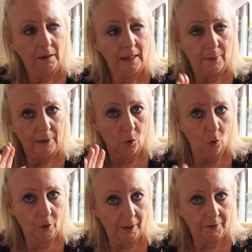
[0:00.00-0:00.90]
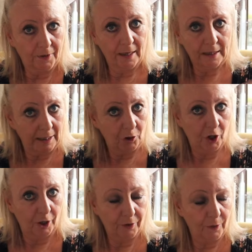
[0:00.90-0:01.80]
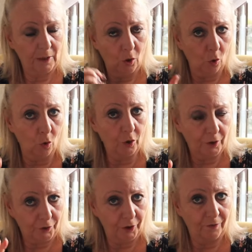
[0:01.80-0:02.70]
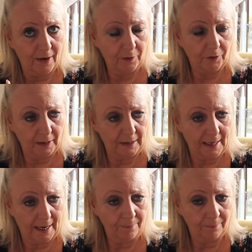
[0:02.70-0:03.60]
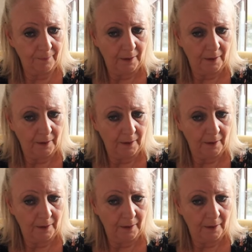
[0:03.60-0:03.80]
Now in August, so that's in June, so in August 2010,